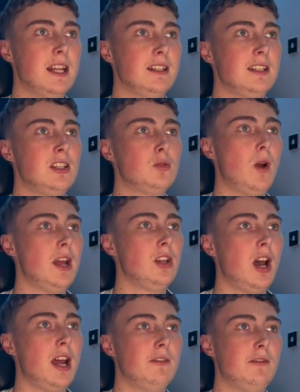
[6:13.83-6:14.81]
This is where
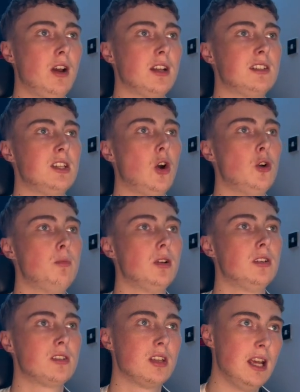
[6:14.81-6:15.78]
9:30
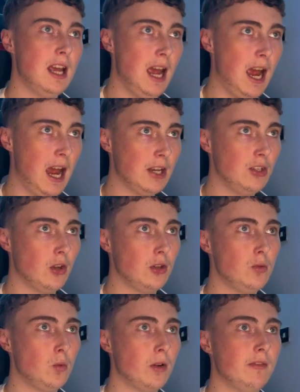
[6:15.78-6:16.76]
opens, and
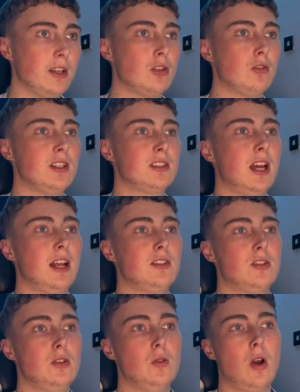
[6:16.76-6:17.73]
you would have increased that
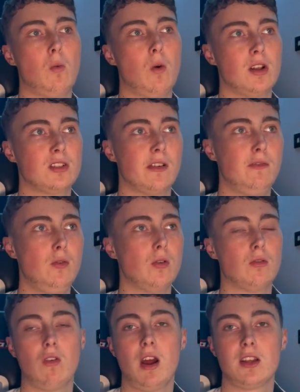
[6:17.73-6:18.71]
to a 1 to
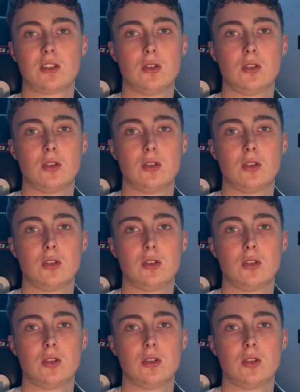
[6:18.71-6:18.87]
4, right?